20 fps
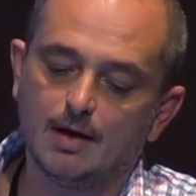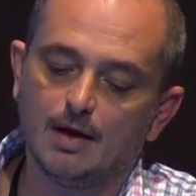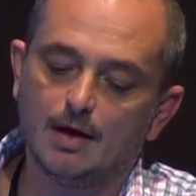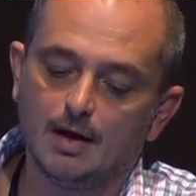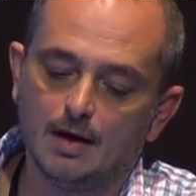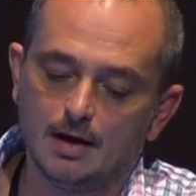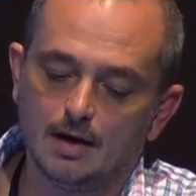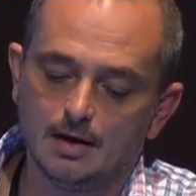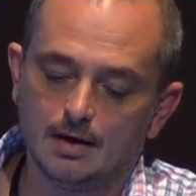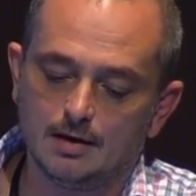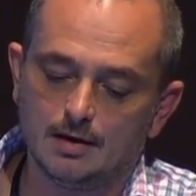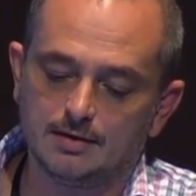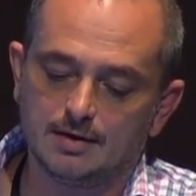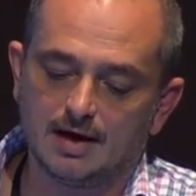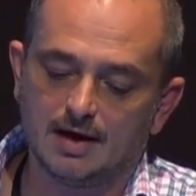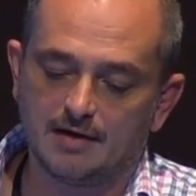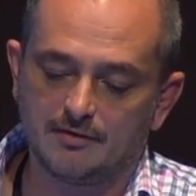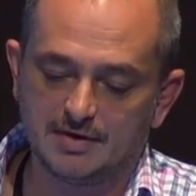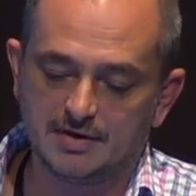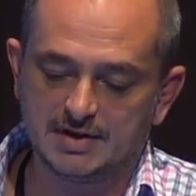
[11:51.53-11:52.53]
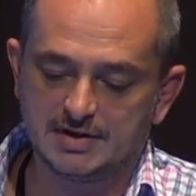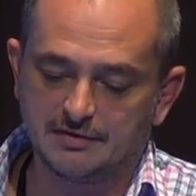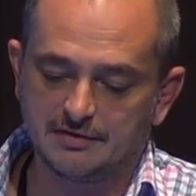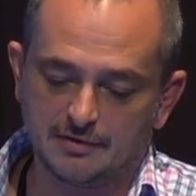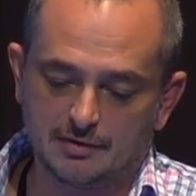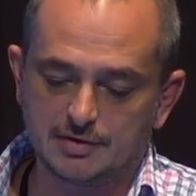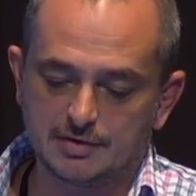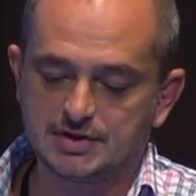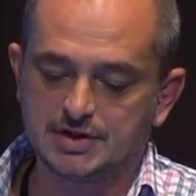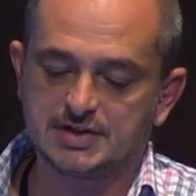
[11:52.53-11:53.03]
And having
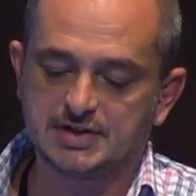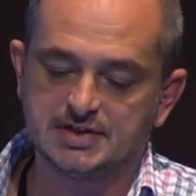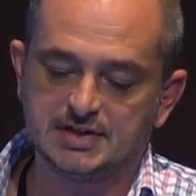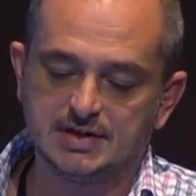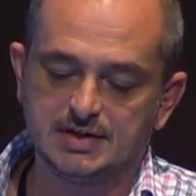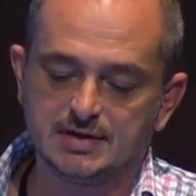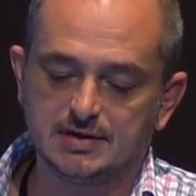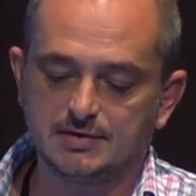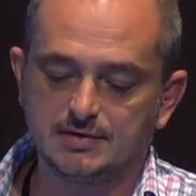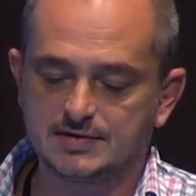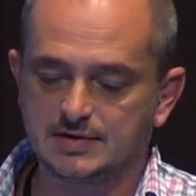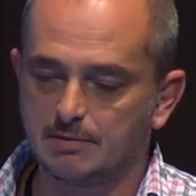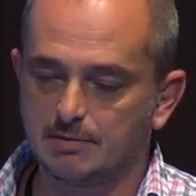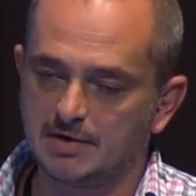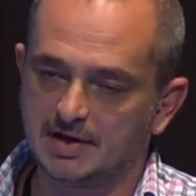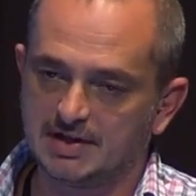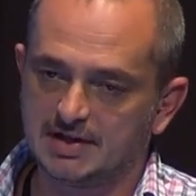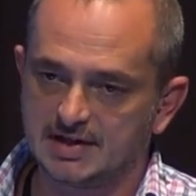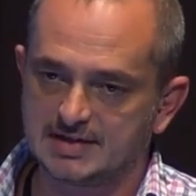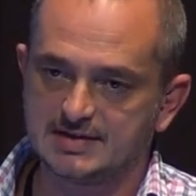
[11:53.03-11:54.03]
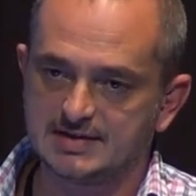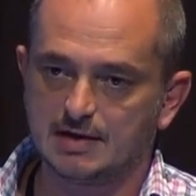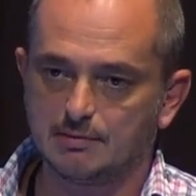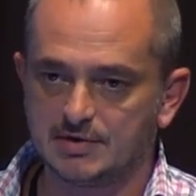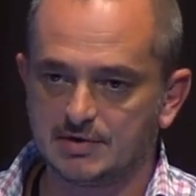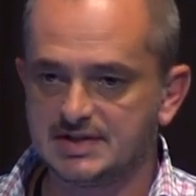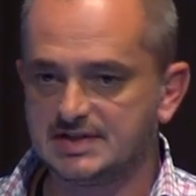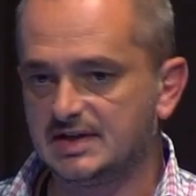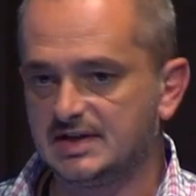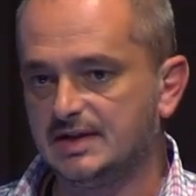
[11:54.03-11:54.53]
differentiated, some NK cells will
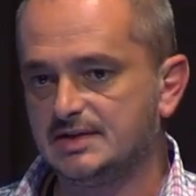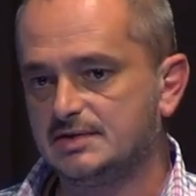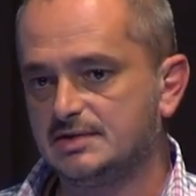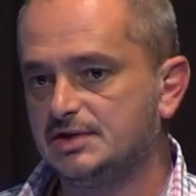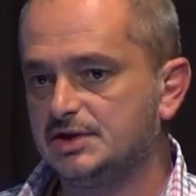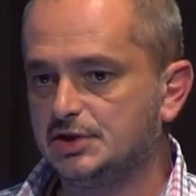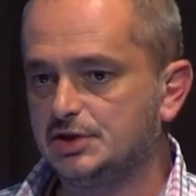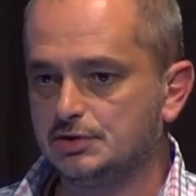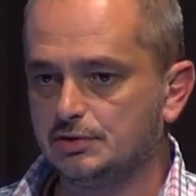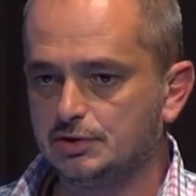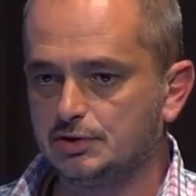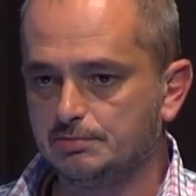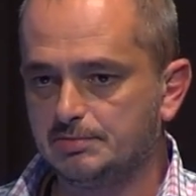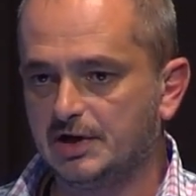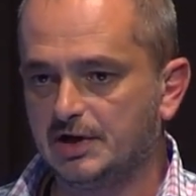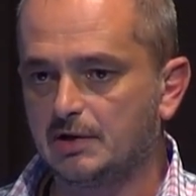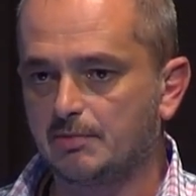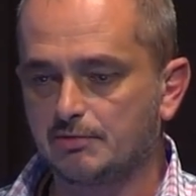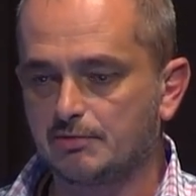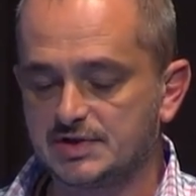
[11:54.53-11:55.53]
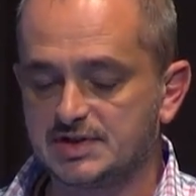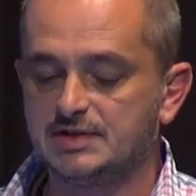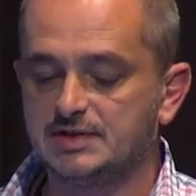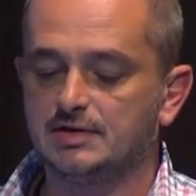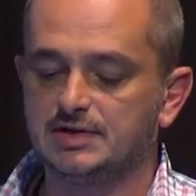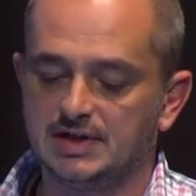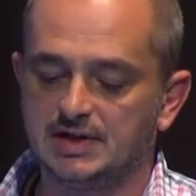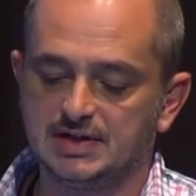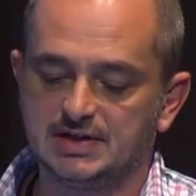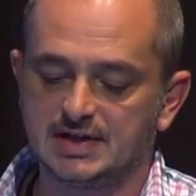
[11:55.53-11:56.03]
stay in the tissue to become resident
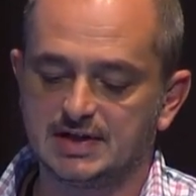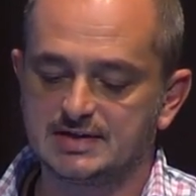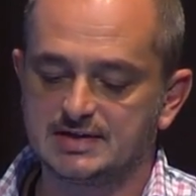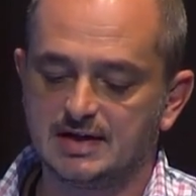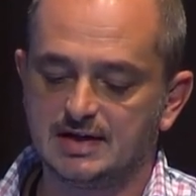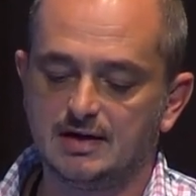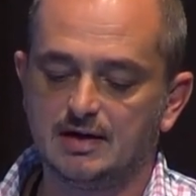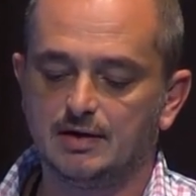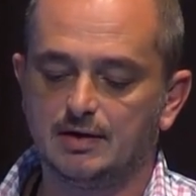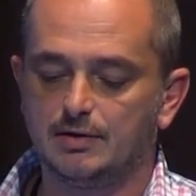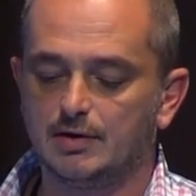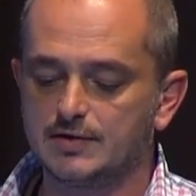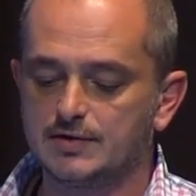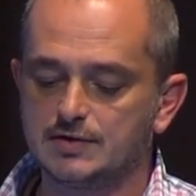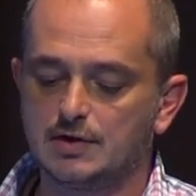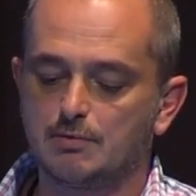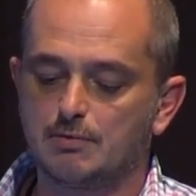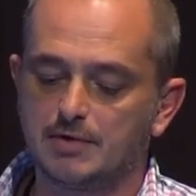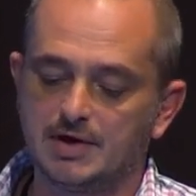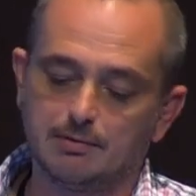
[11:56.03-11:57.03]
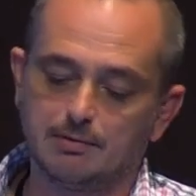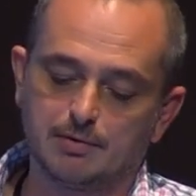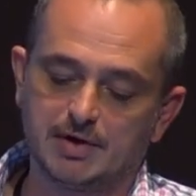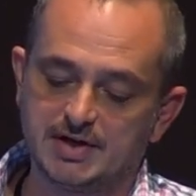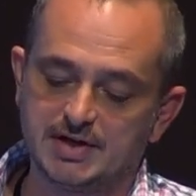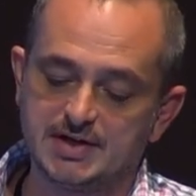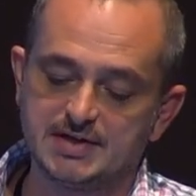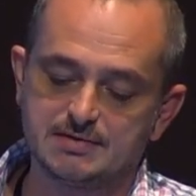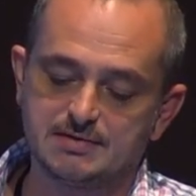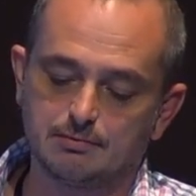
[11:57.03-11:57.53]
NK cells, and others will
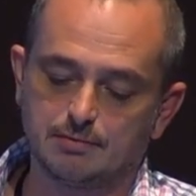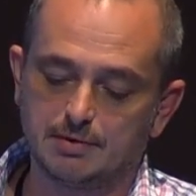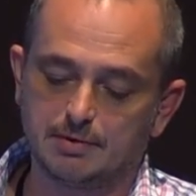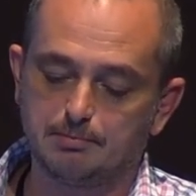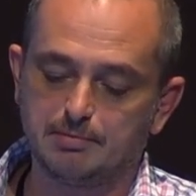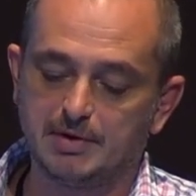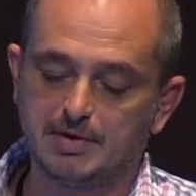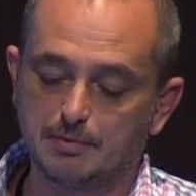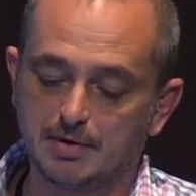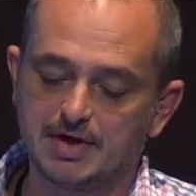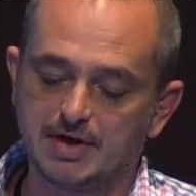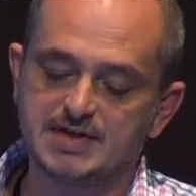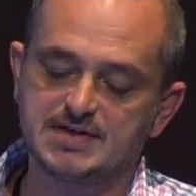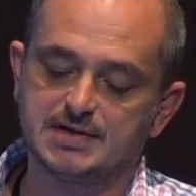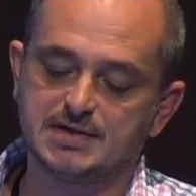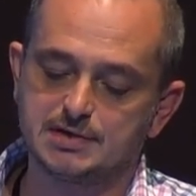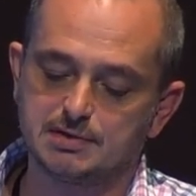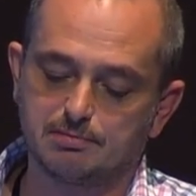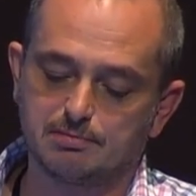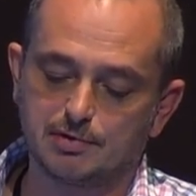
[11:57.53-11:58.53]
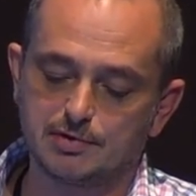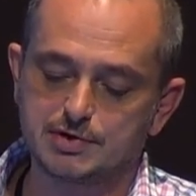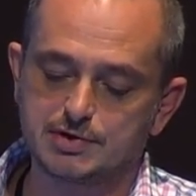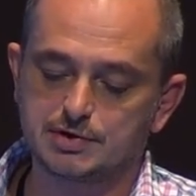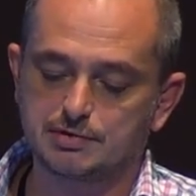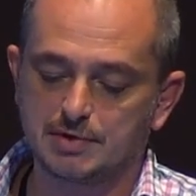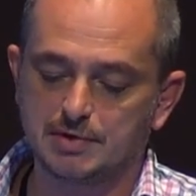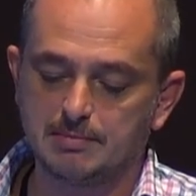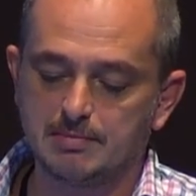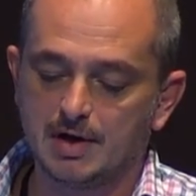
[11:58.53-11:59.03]
be released in the
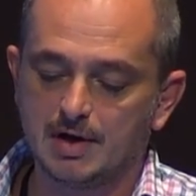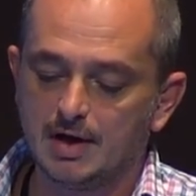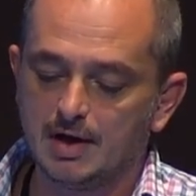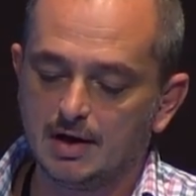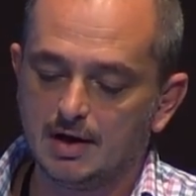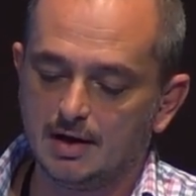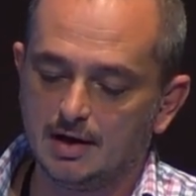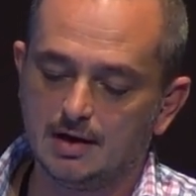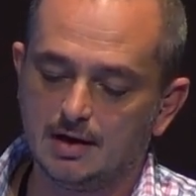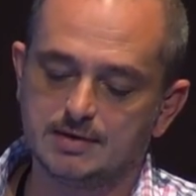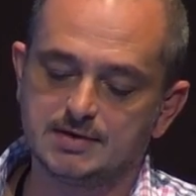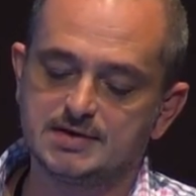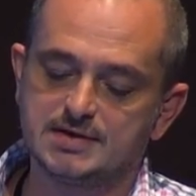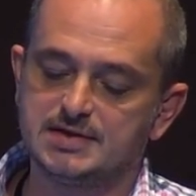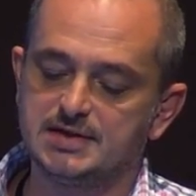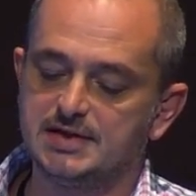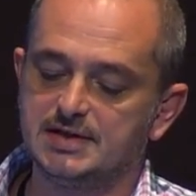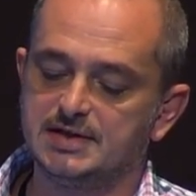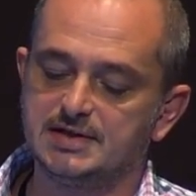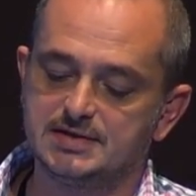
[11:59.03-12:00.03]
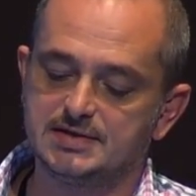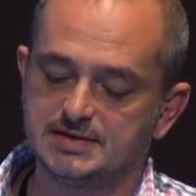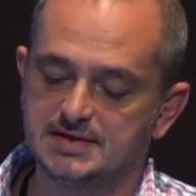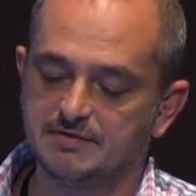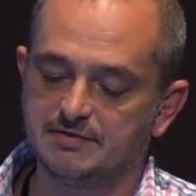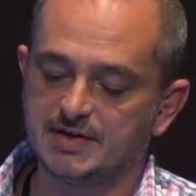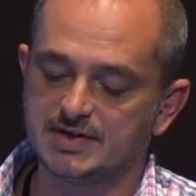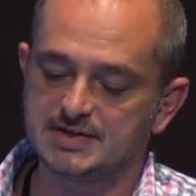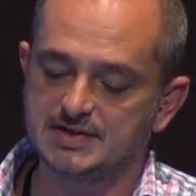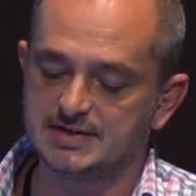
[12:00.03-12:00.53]
bloodstream. And this
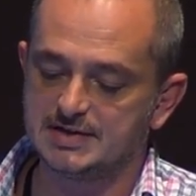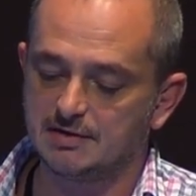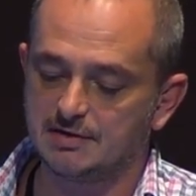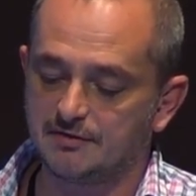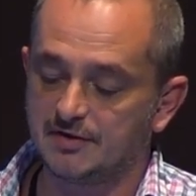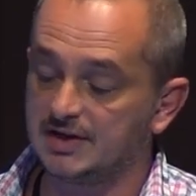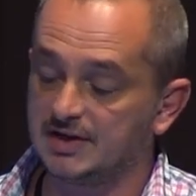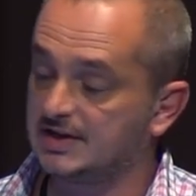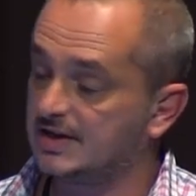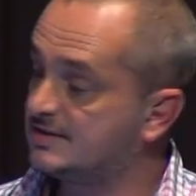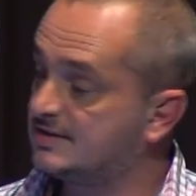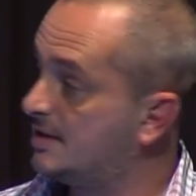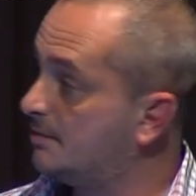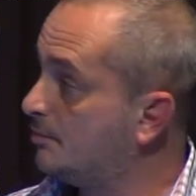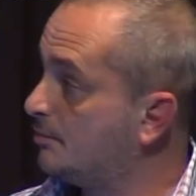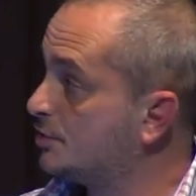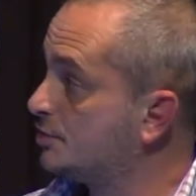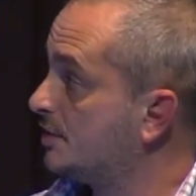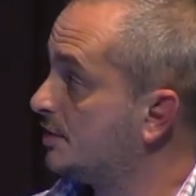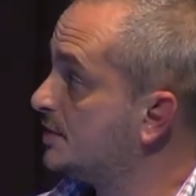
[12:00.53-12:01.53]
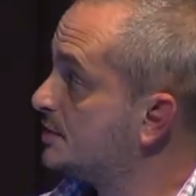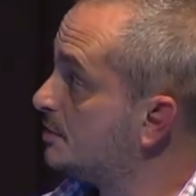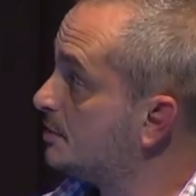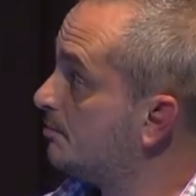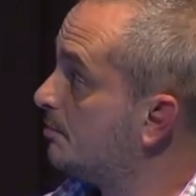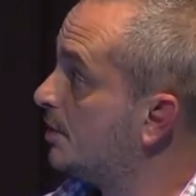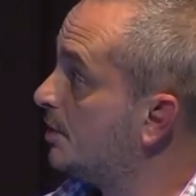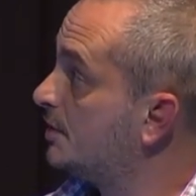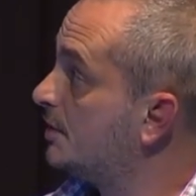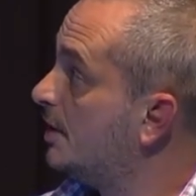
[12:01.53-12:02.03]
diversity of NK cells measured in the
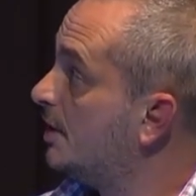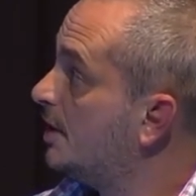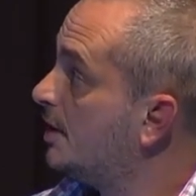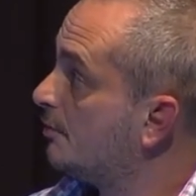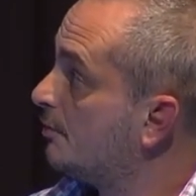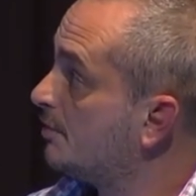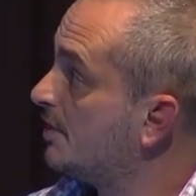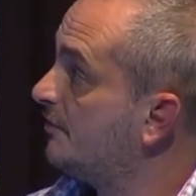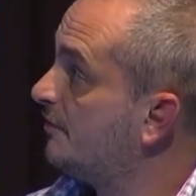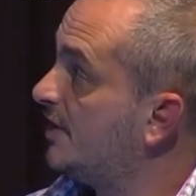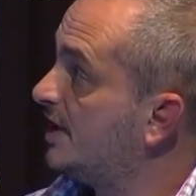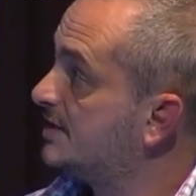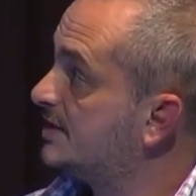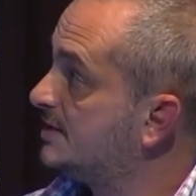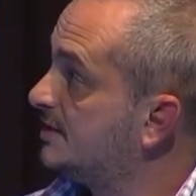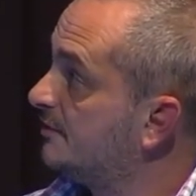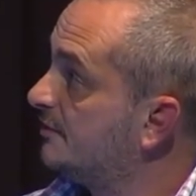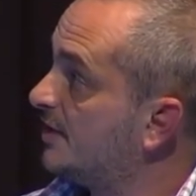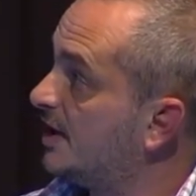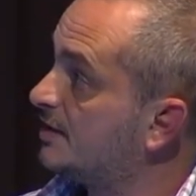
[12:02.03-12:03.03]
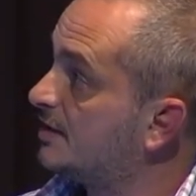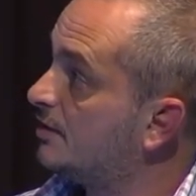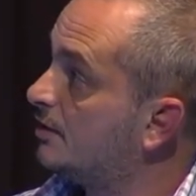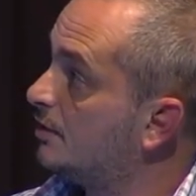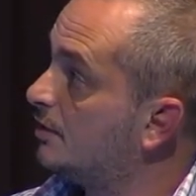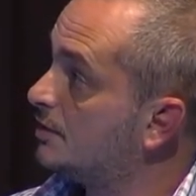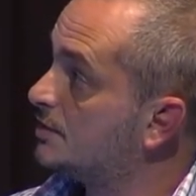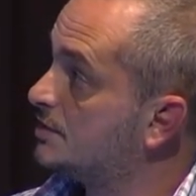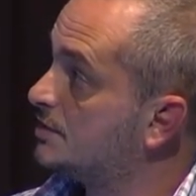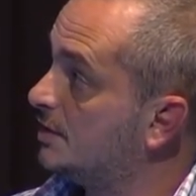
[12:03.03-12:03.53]
blood reflects, in fact,
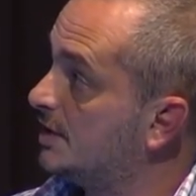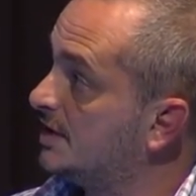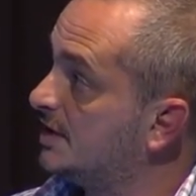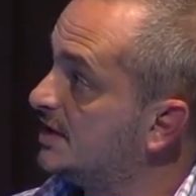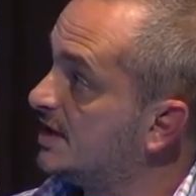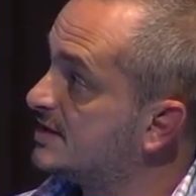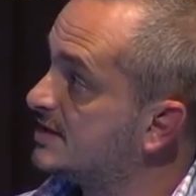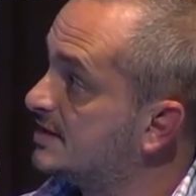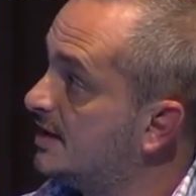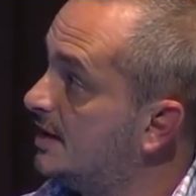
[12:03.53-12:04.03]
all the NK cells